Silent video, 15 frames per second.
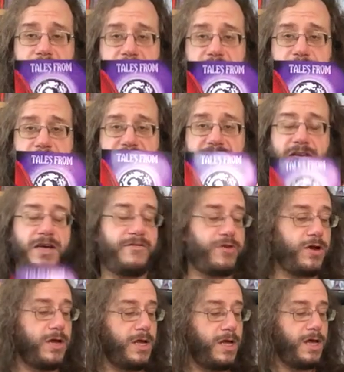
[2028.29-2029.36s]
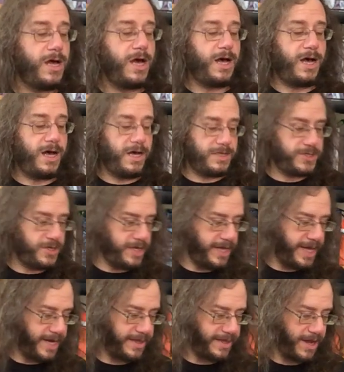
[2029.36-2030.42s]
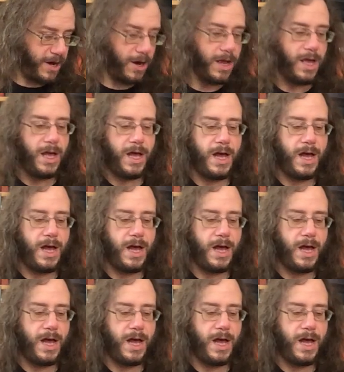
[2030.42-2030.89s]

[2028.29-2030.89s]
with this spiffy cover, uh, so you can get it there.